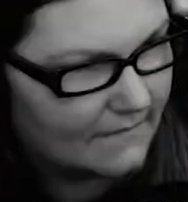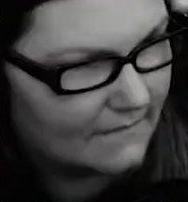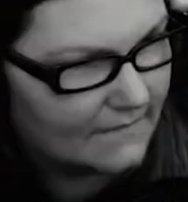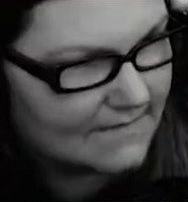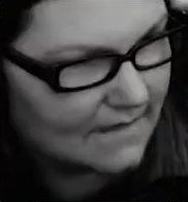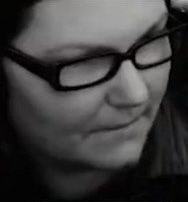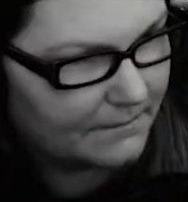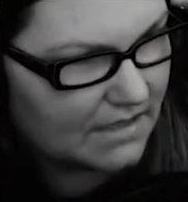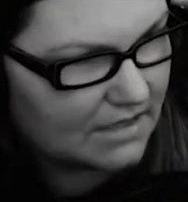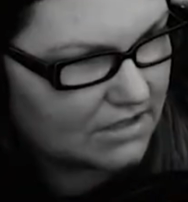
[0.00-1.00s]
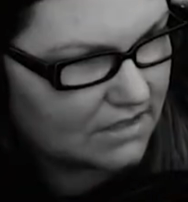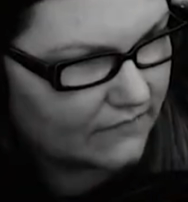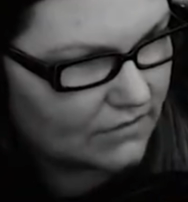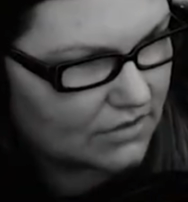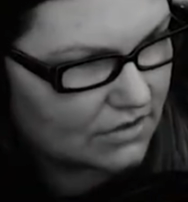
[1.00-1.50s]
This is like a PG
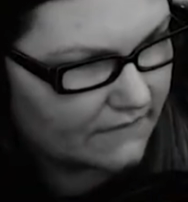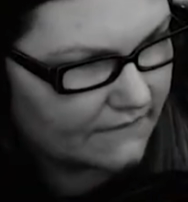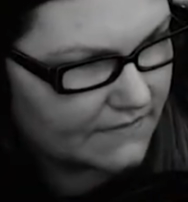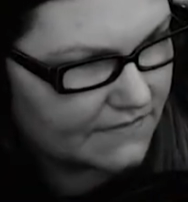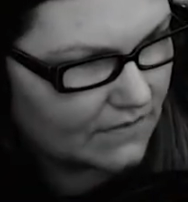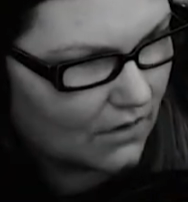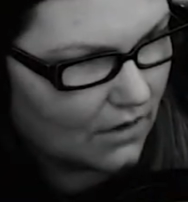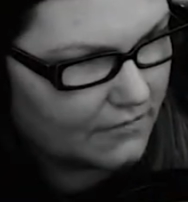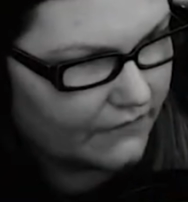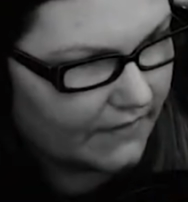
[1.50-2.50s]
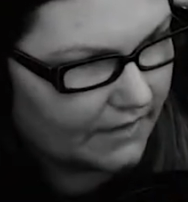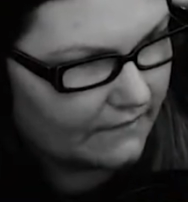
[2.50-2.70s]
version of the Saw movie.